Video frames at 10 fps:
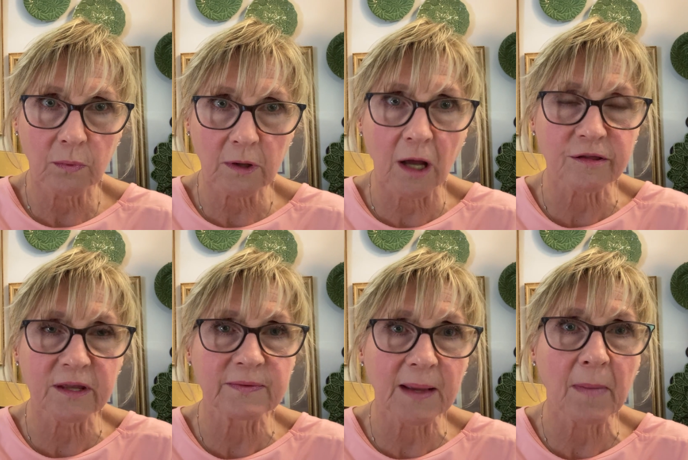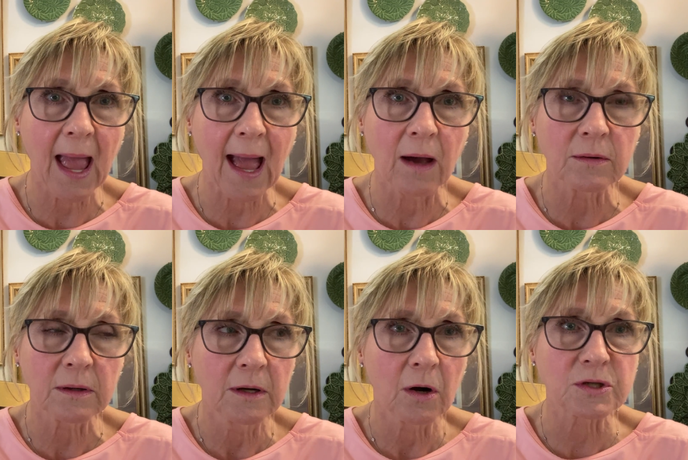cussing them out
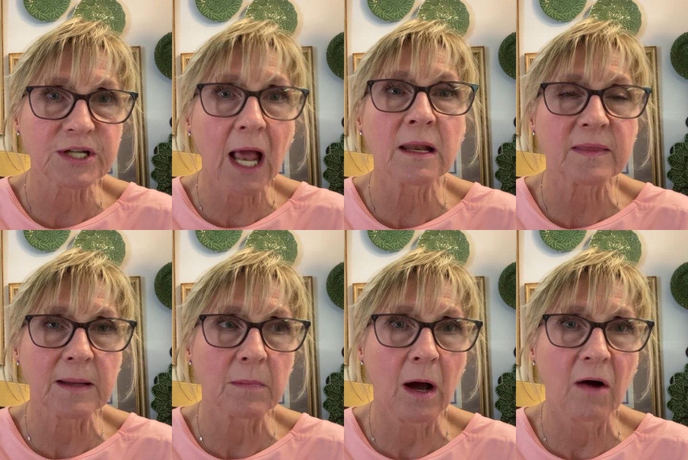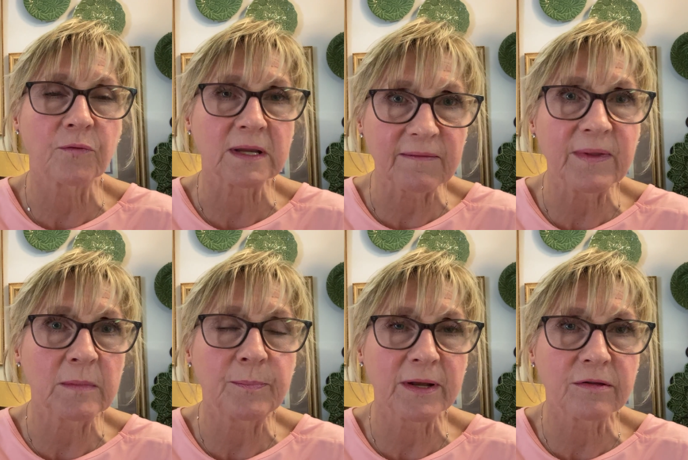or telling them off or giving
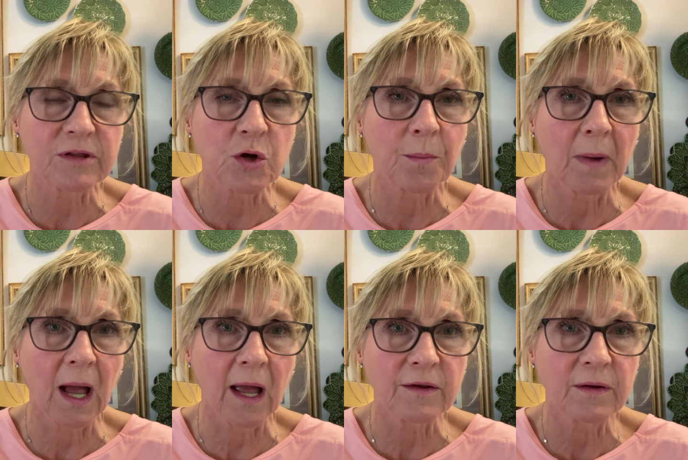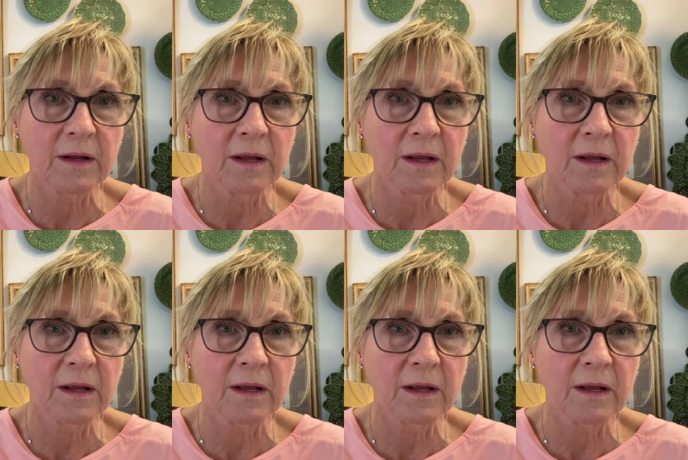them a piece of your mind,